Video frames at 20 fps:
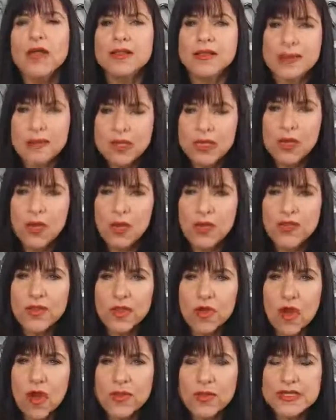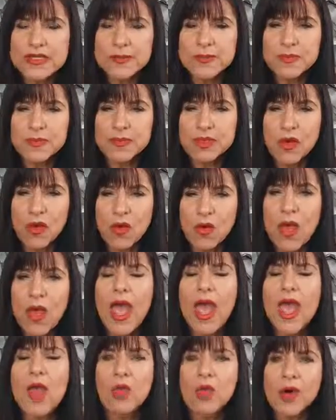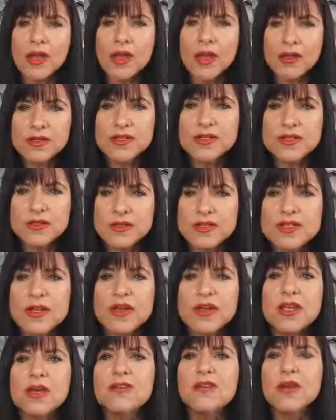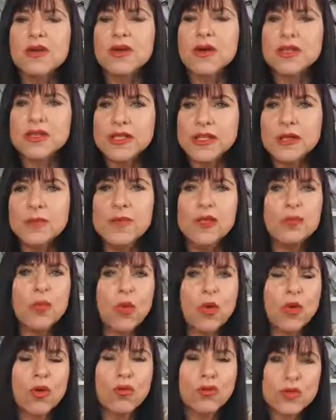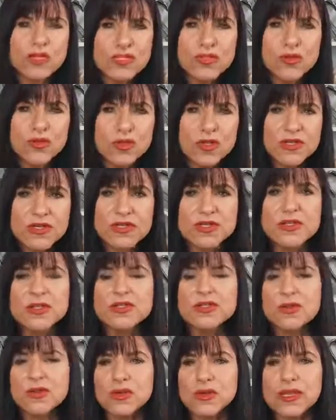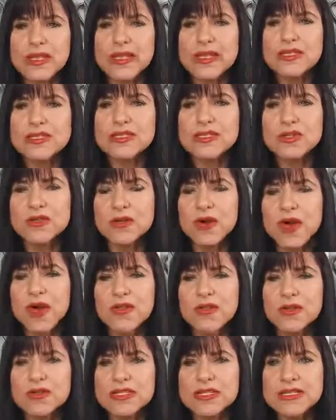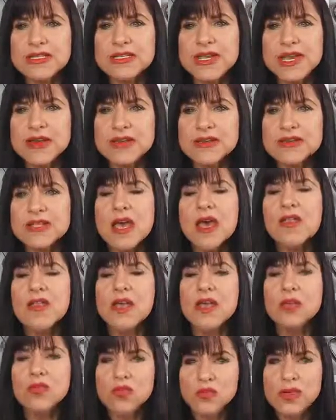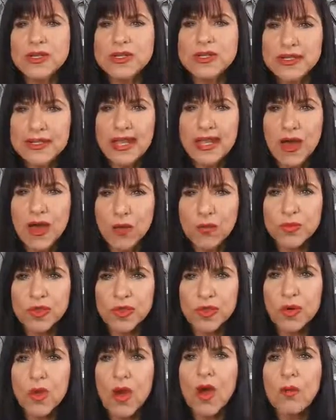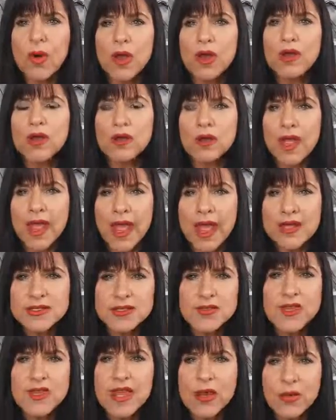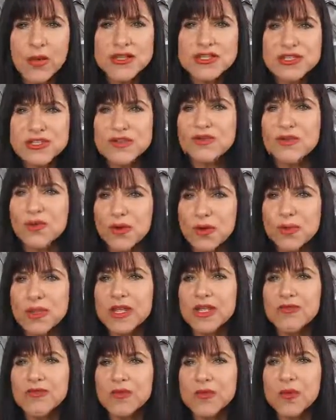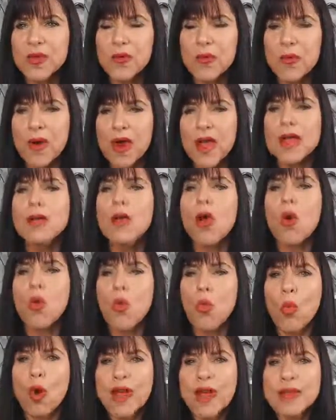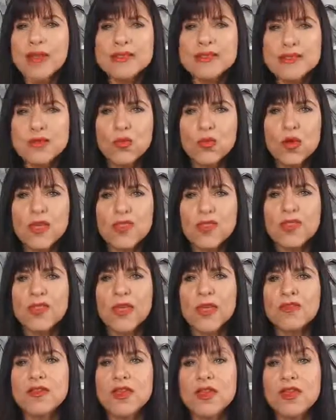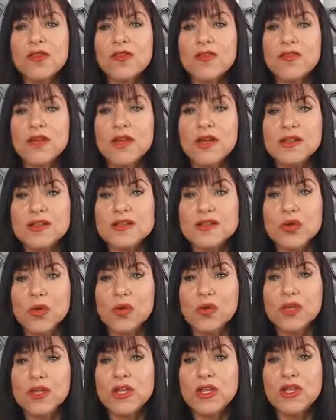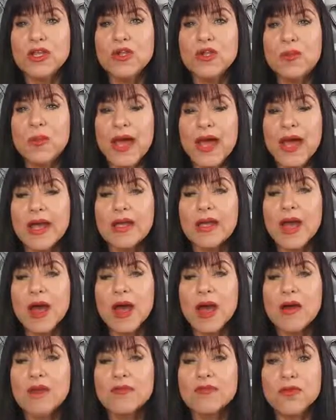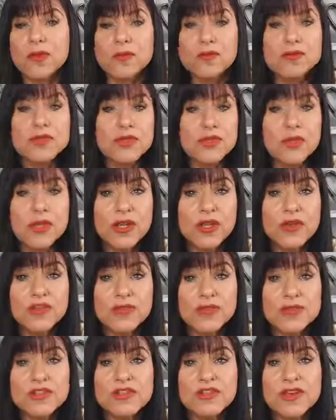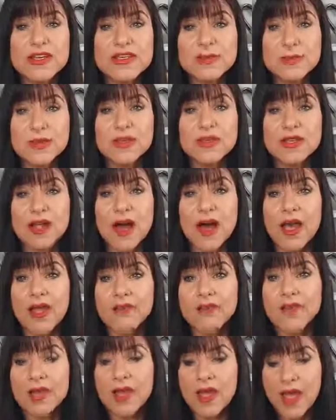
Let me know in the comments below. And what I'll do is I'll give you a little bit more resources or links to other details that can really help you. But answer that question for me if you don't mind. What is the one thing that you feel is holding you back from doing your first Facebook Live?